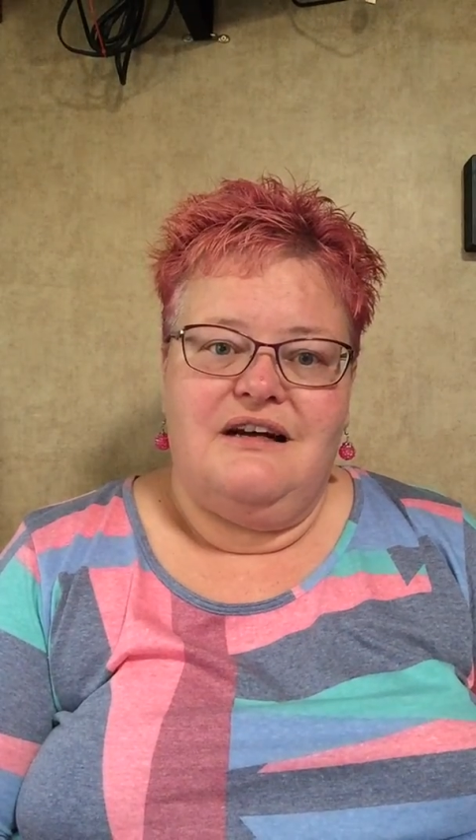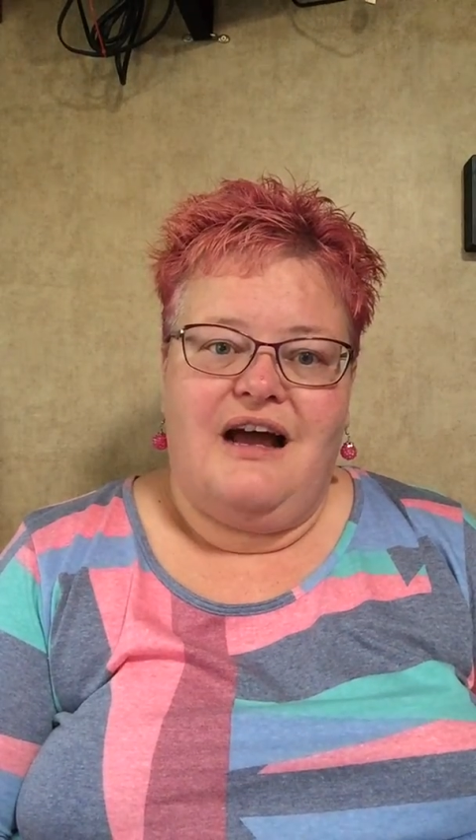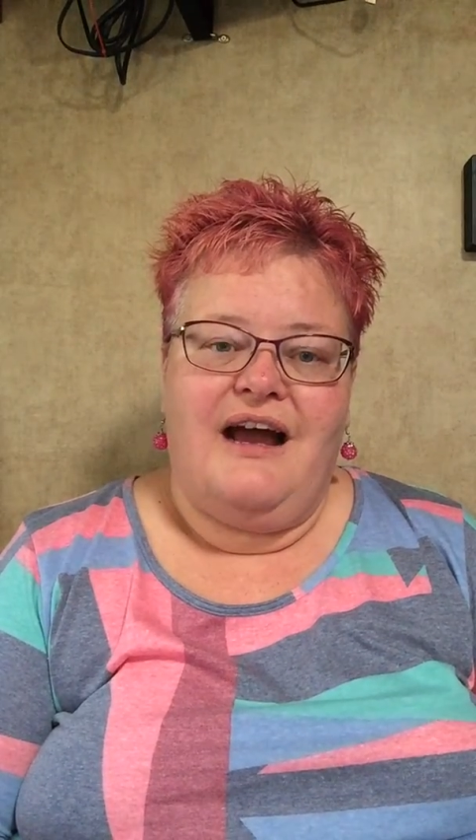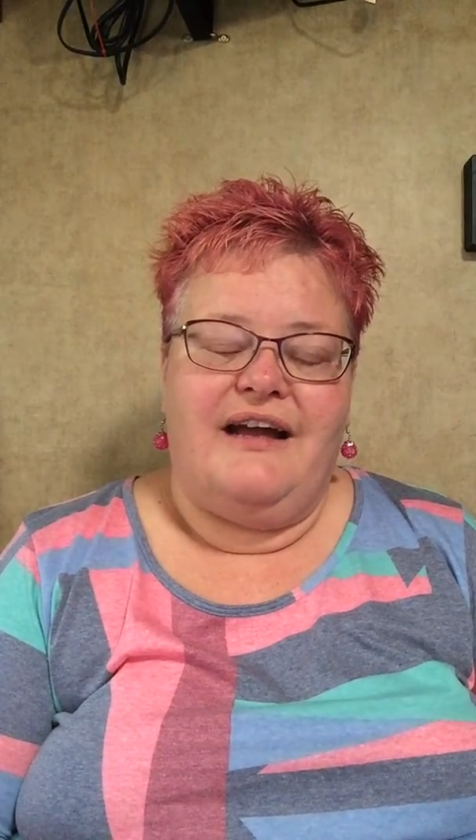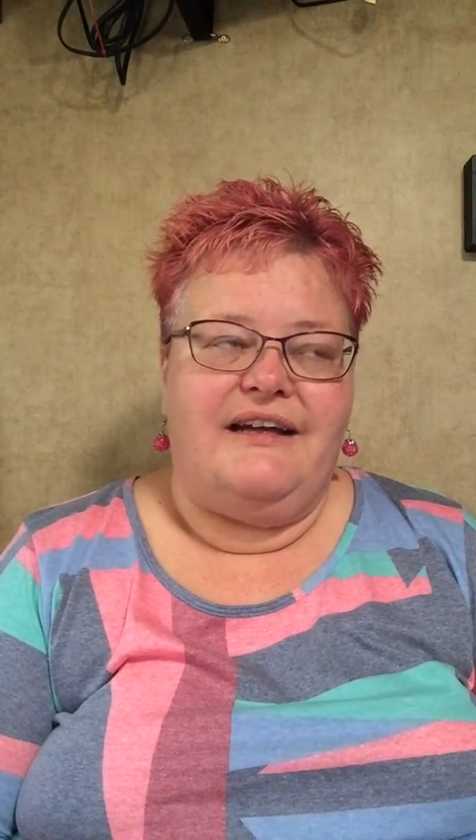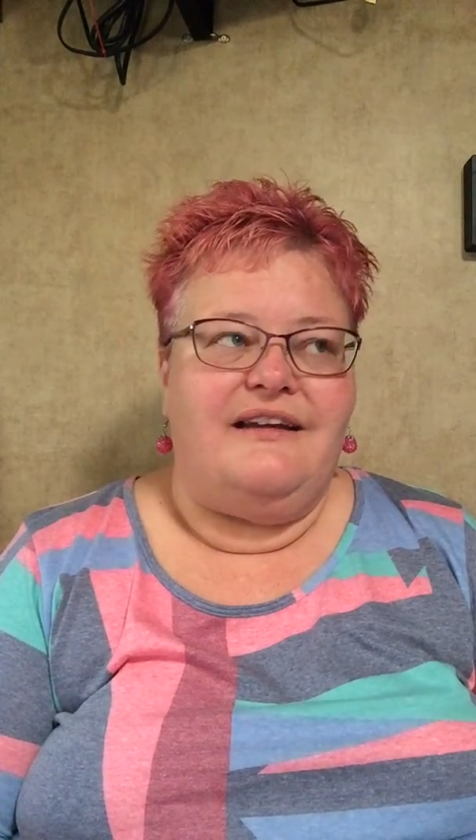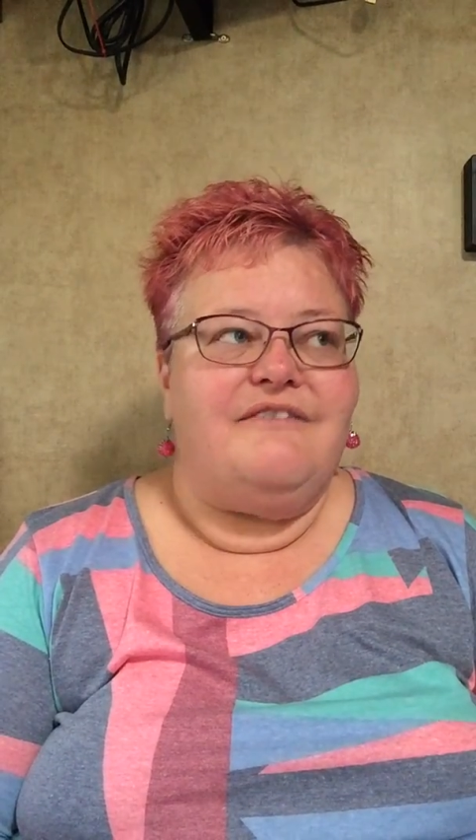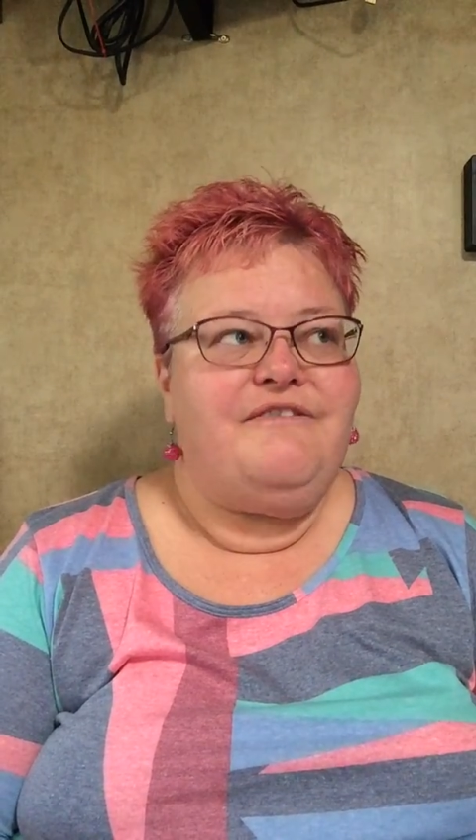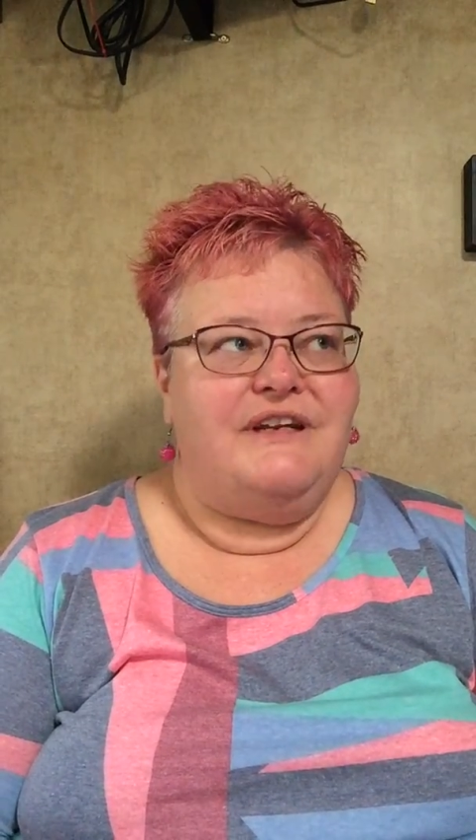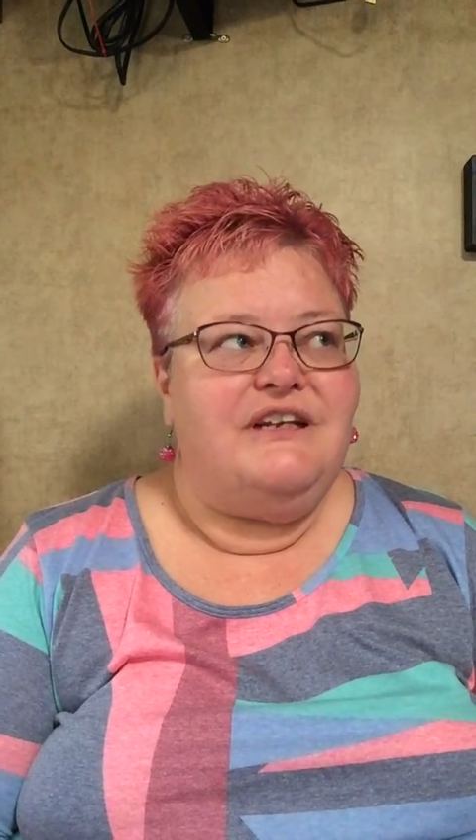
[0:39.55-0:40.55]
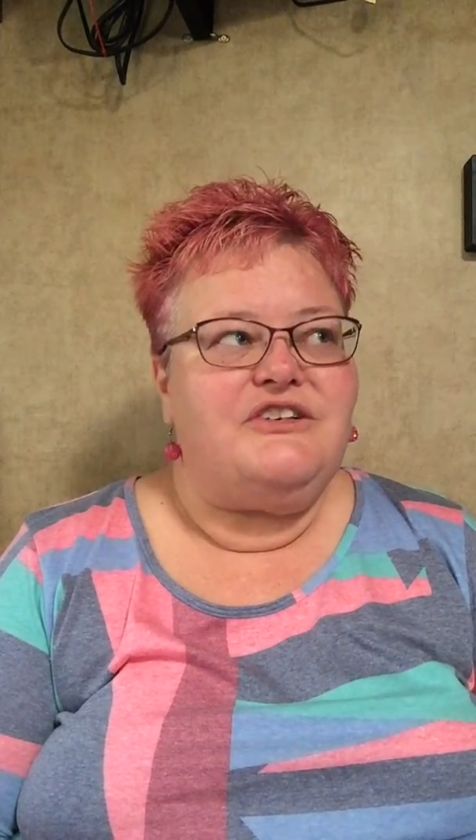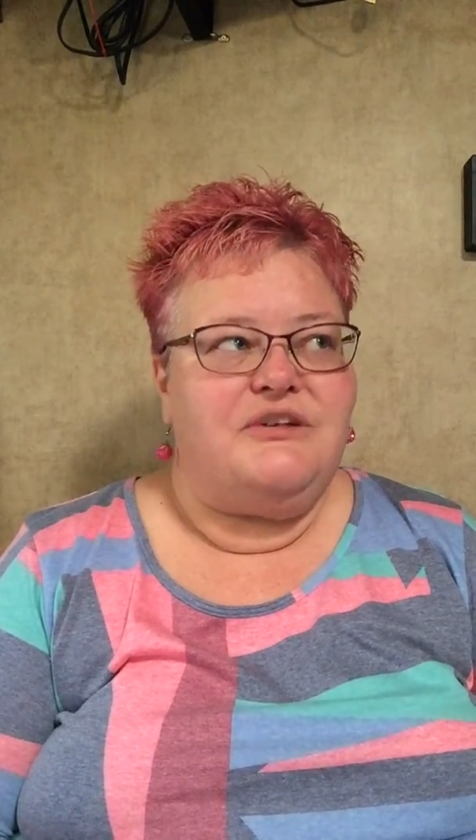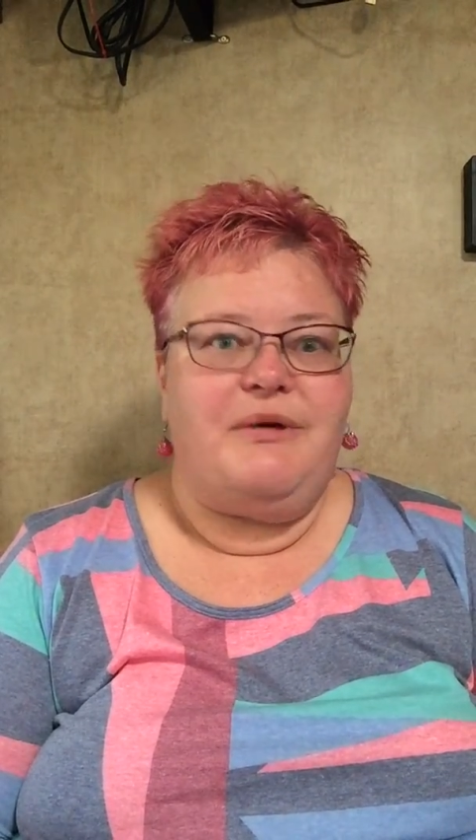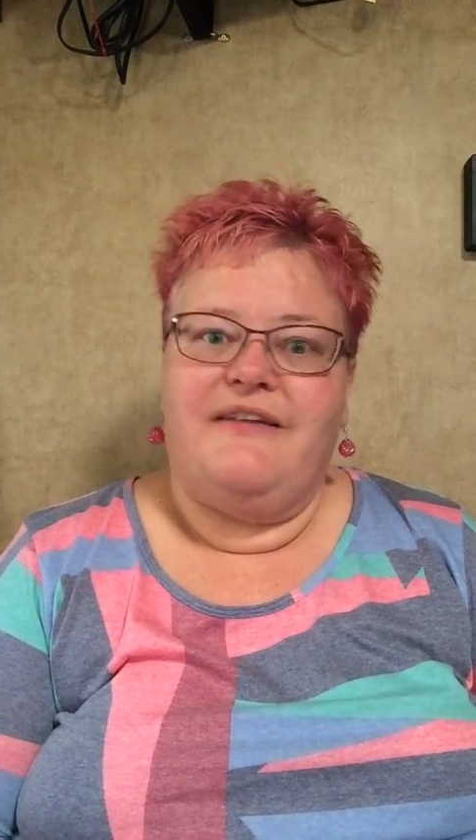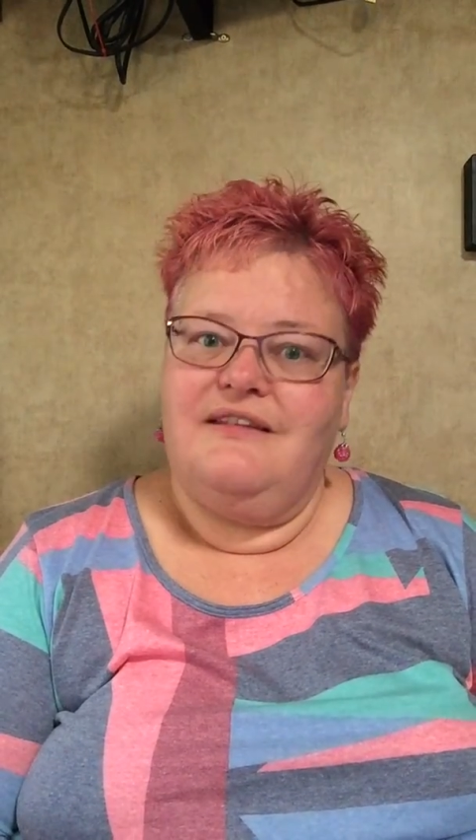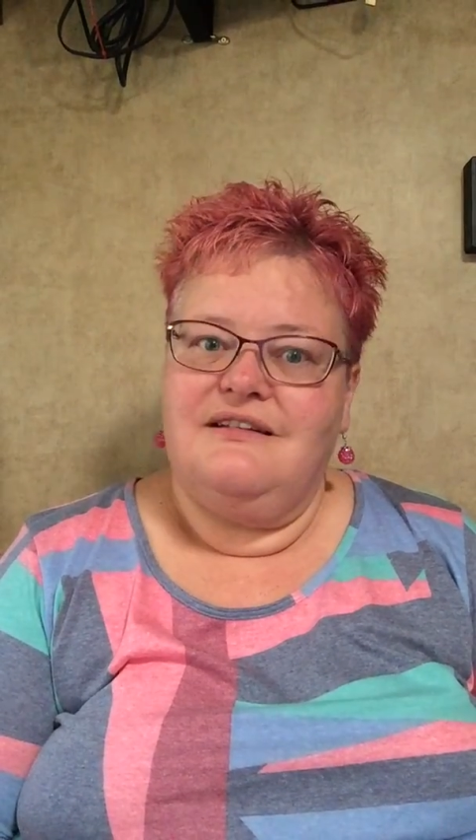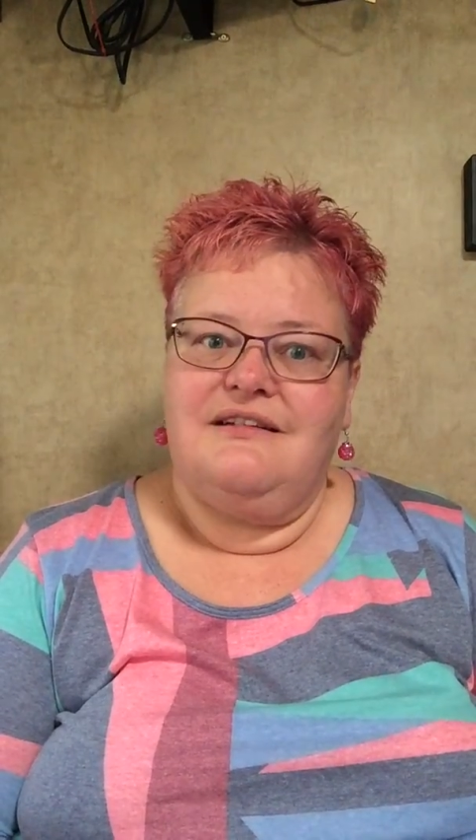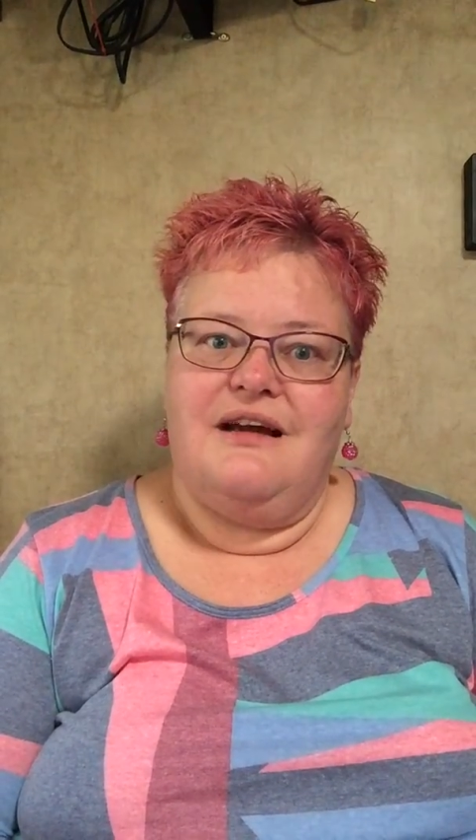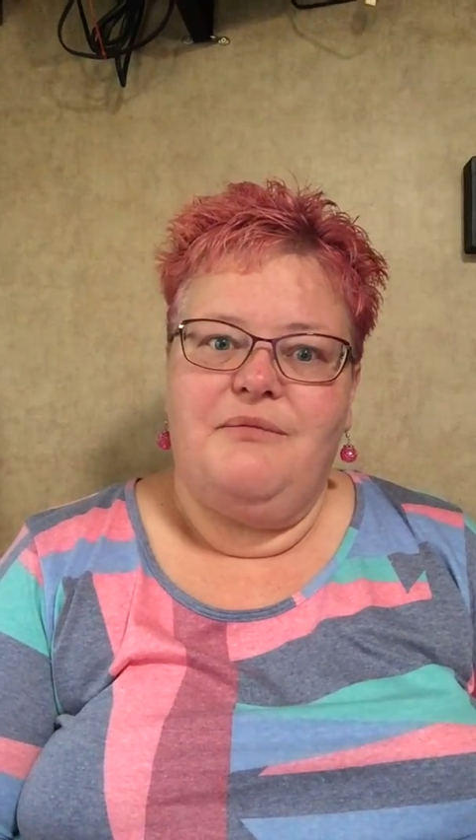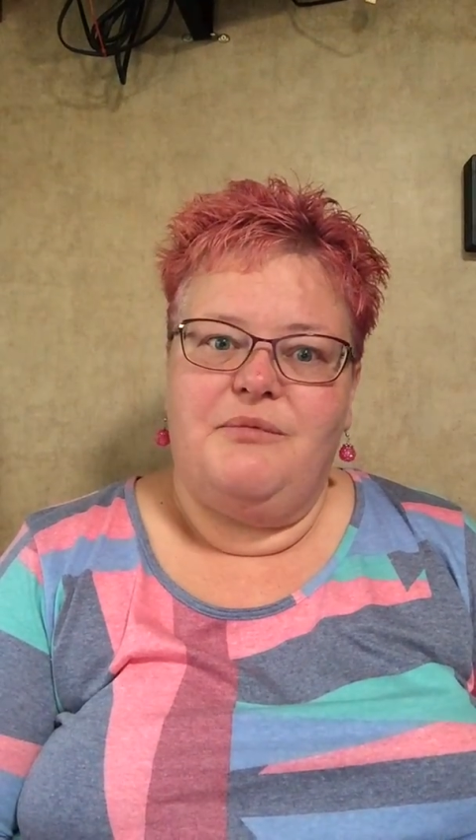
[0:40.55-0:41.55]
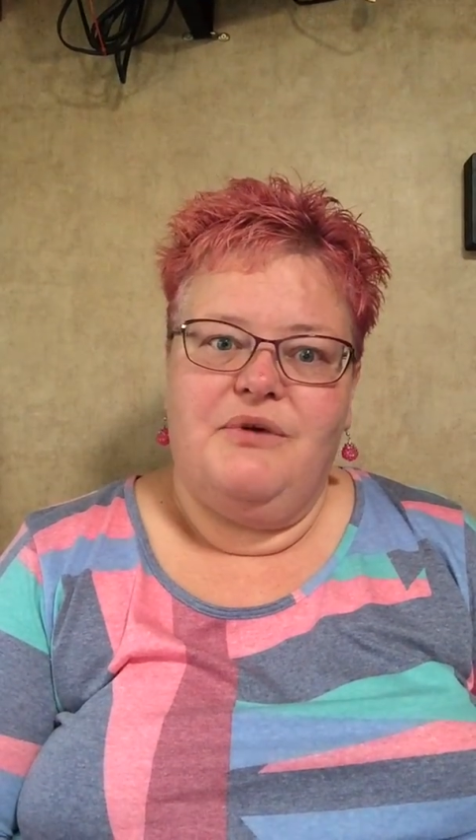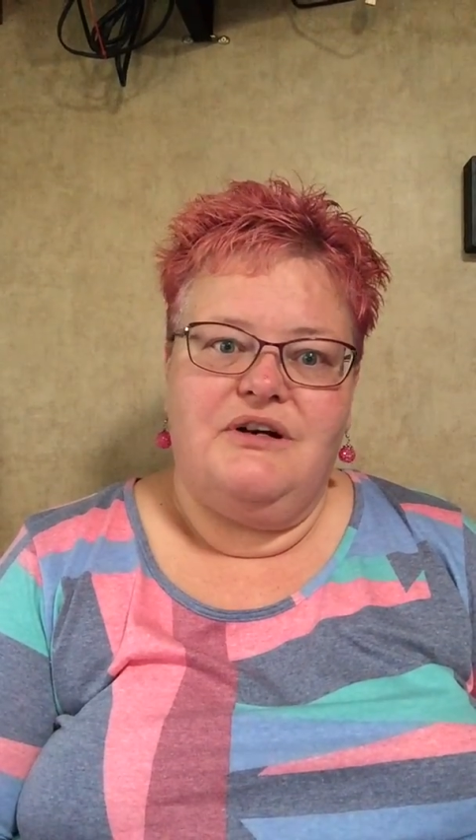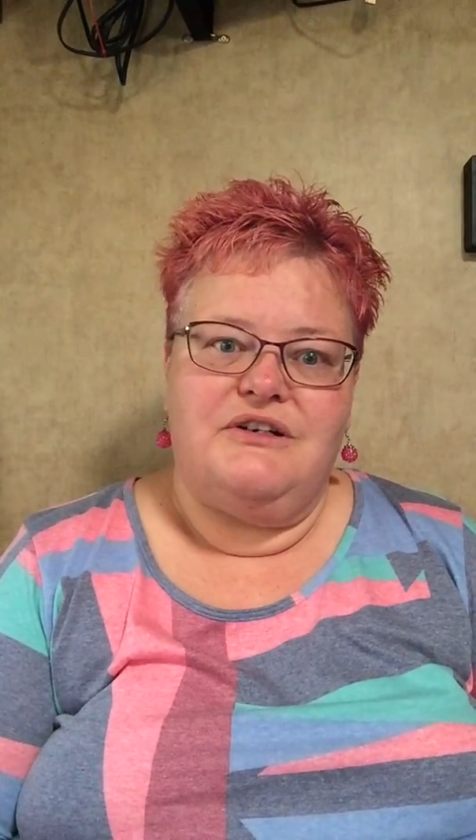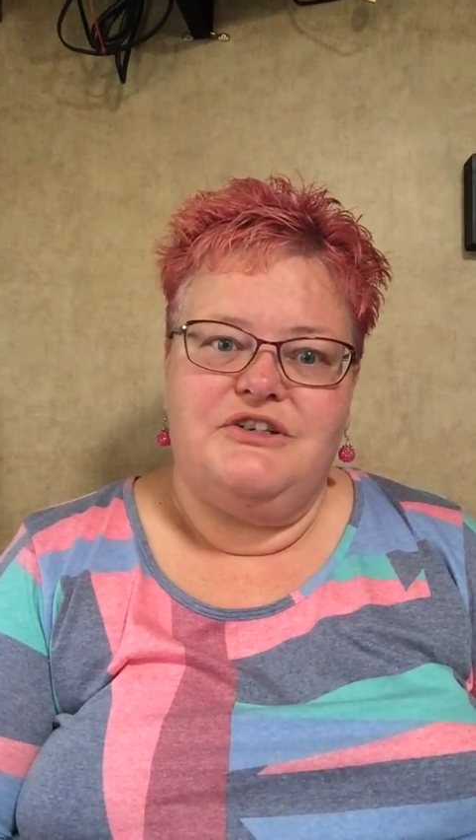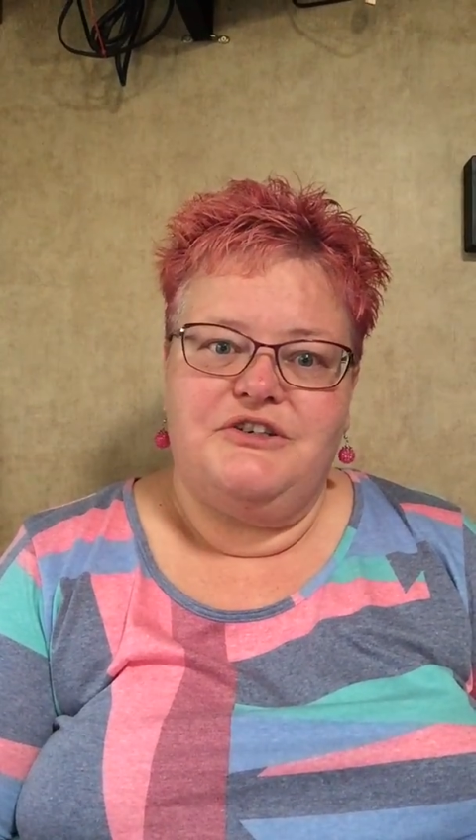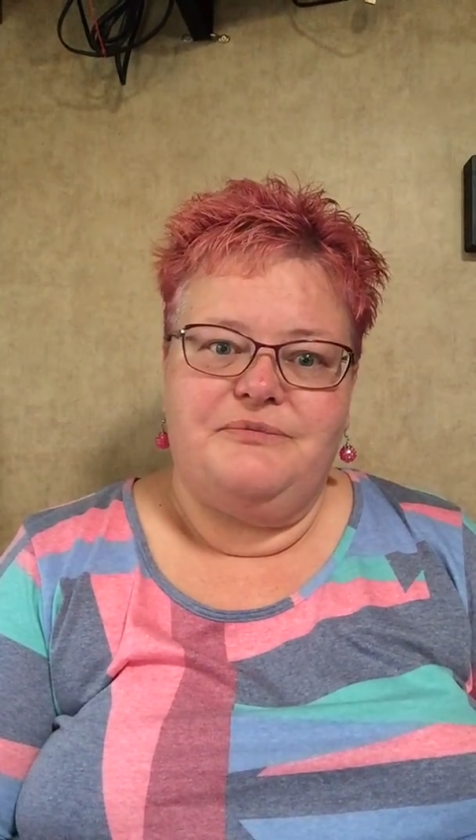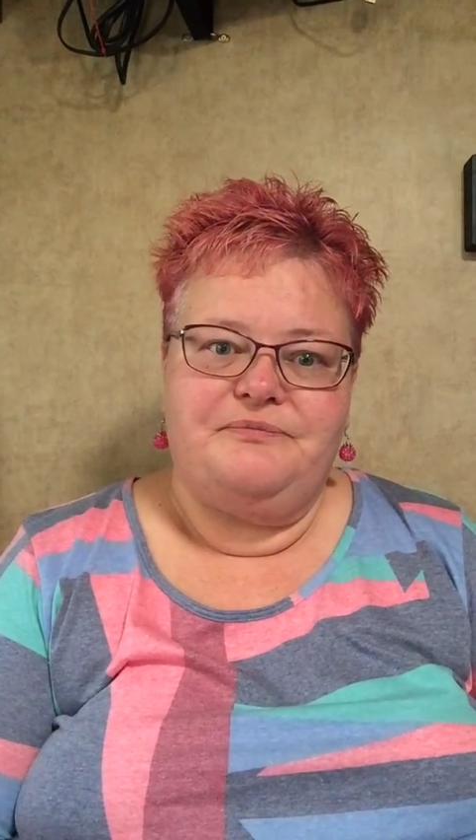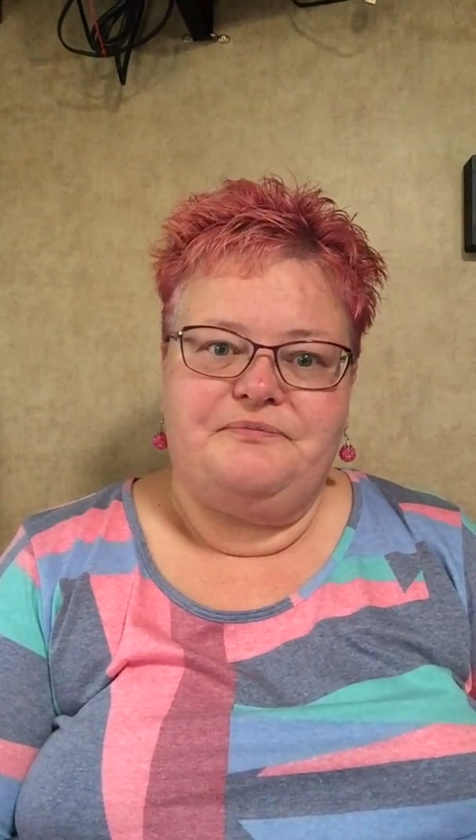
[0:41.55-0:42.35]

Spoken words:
I finished about this time in March.